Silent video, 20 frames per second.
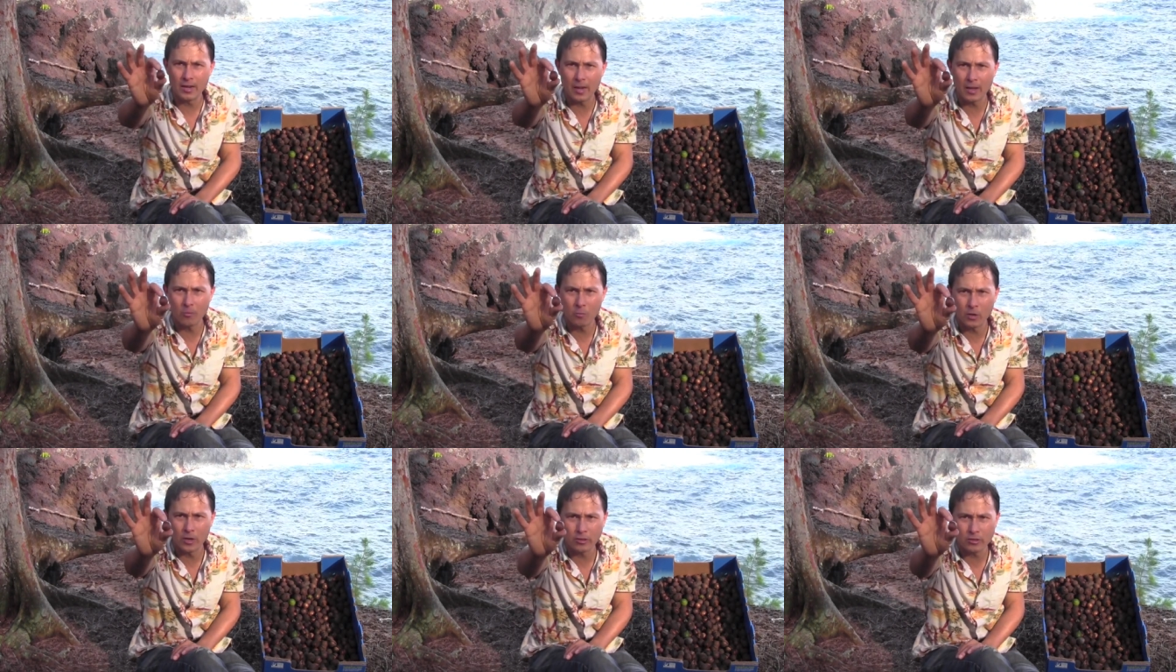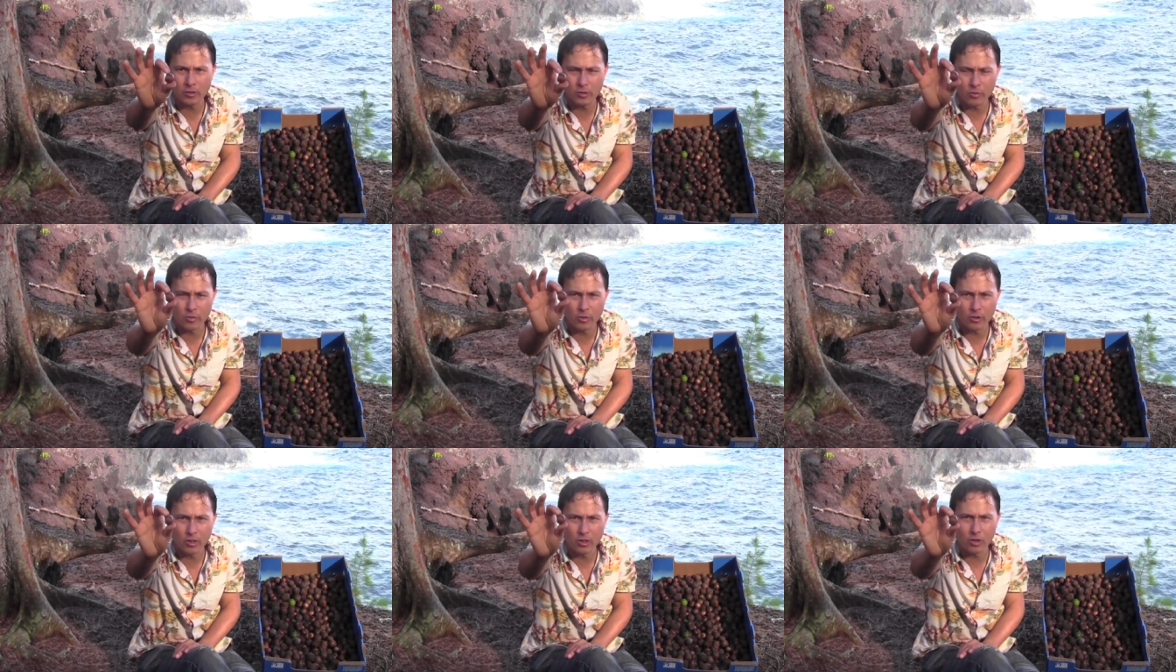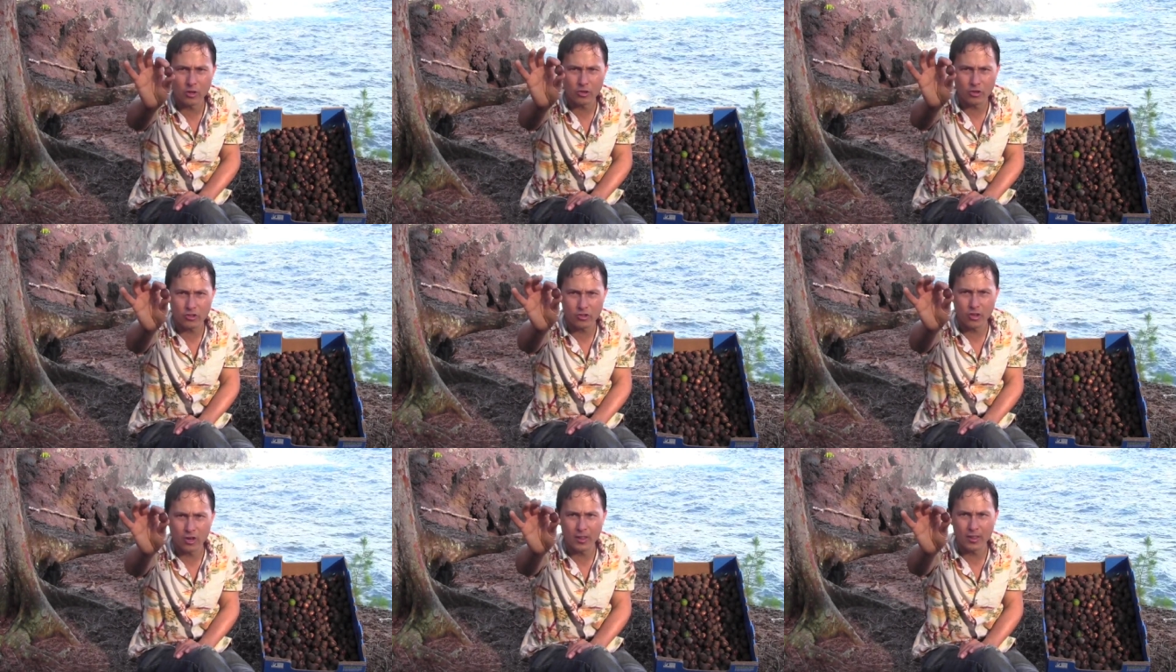and once they're in a little
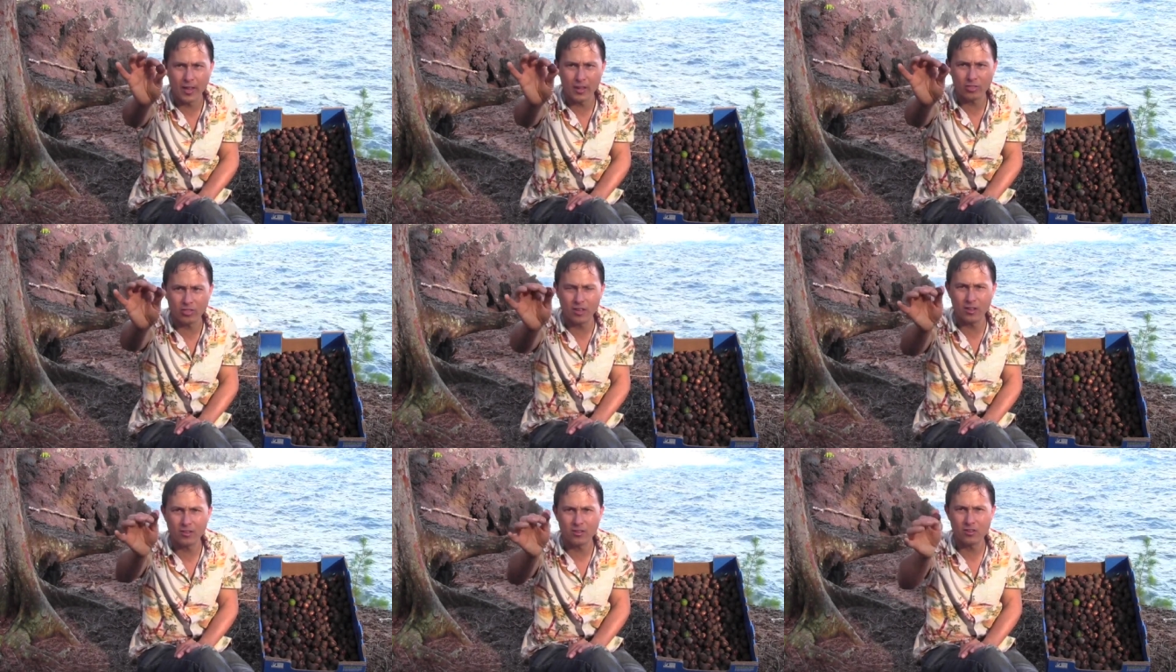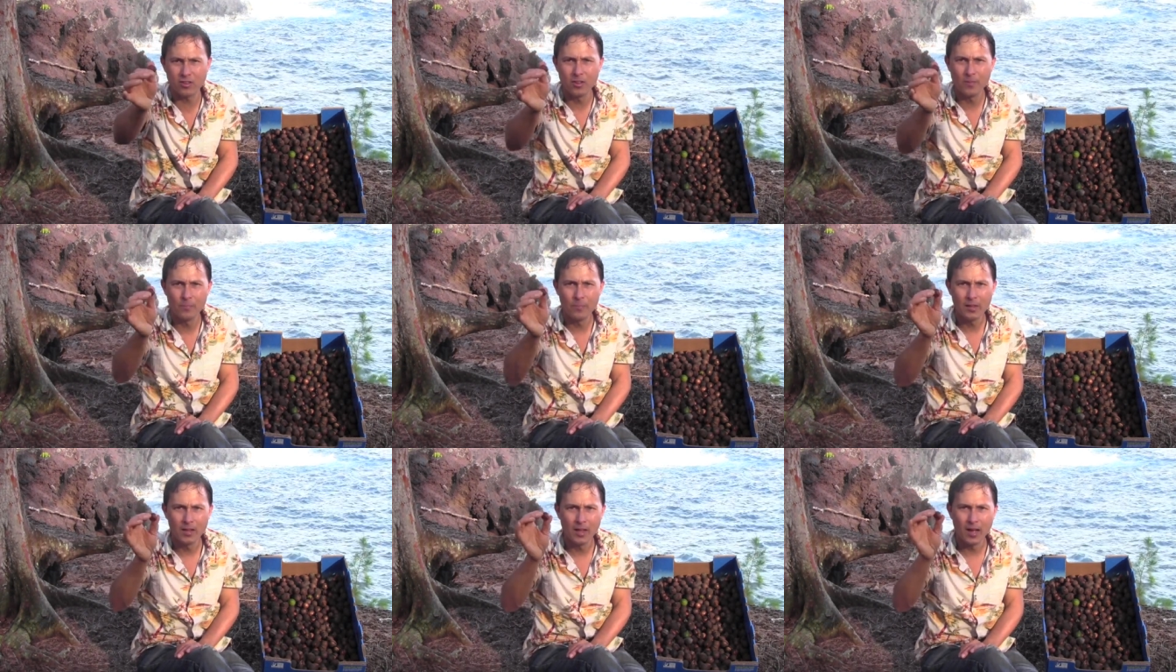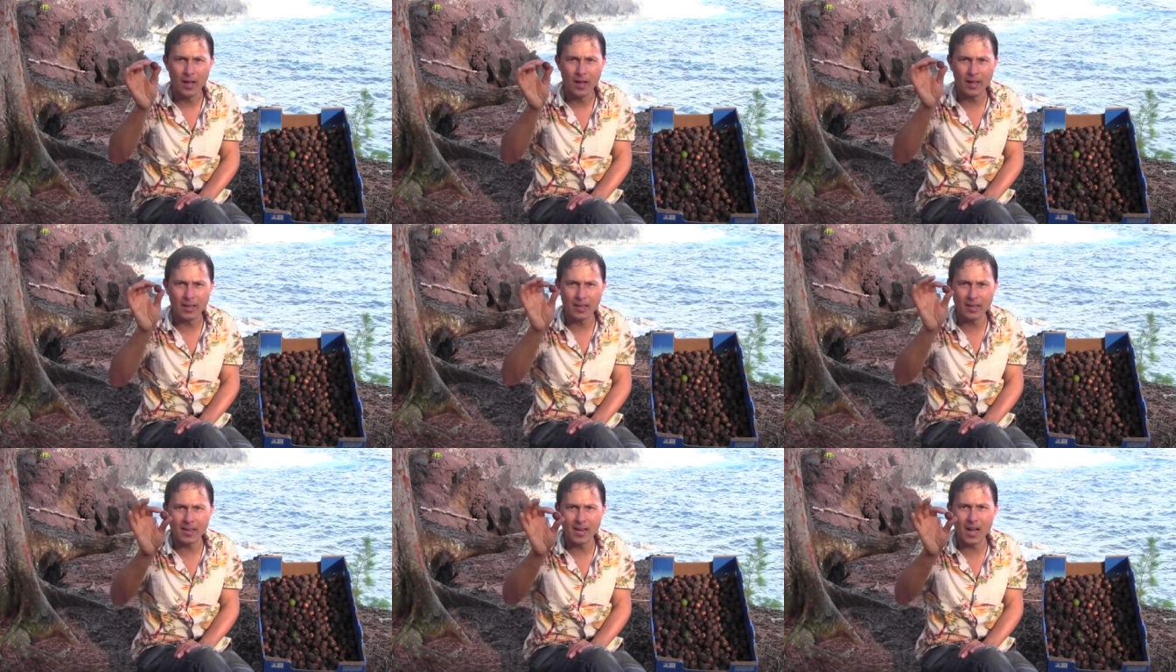shell like this,
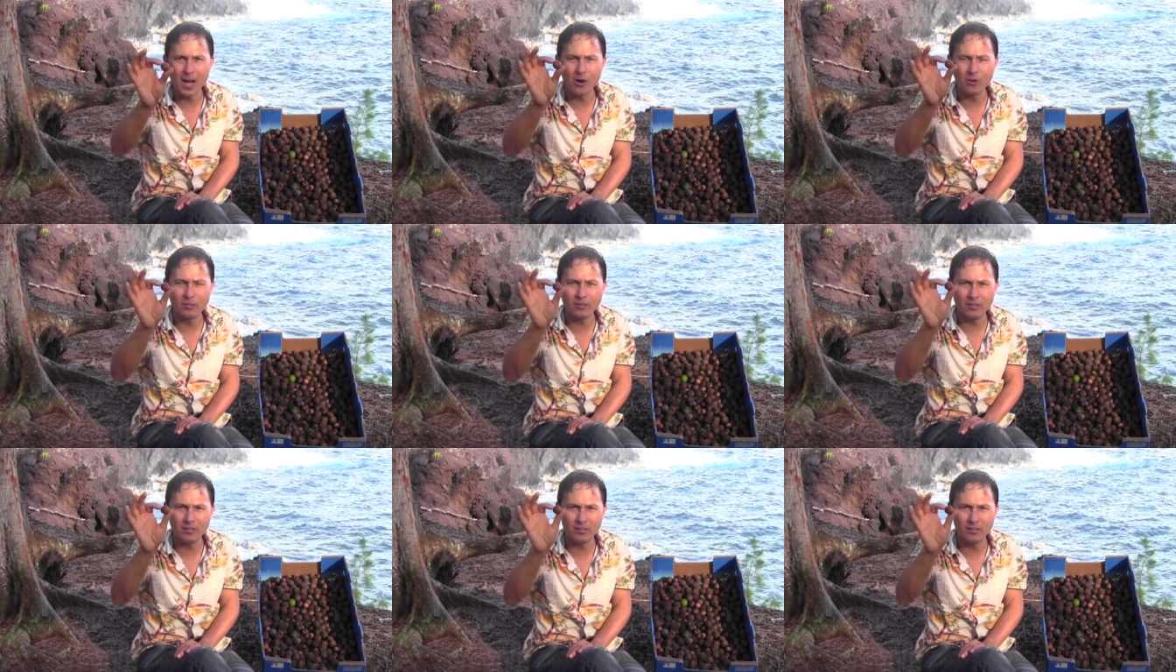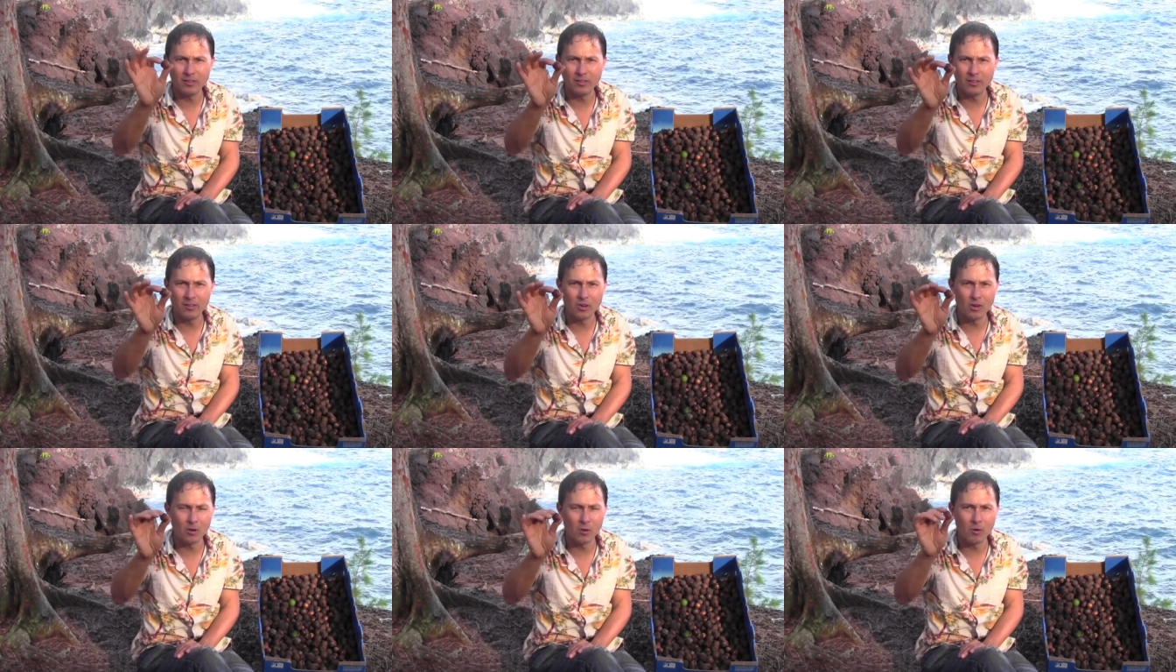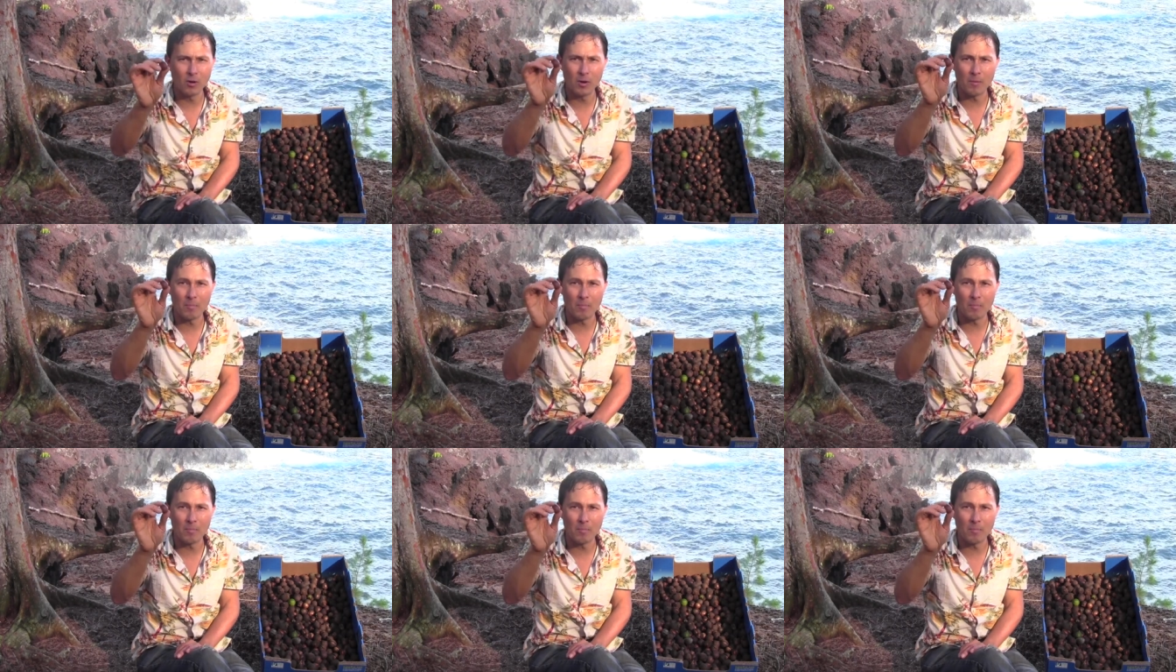I can now you know,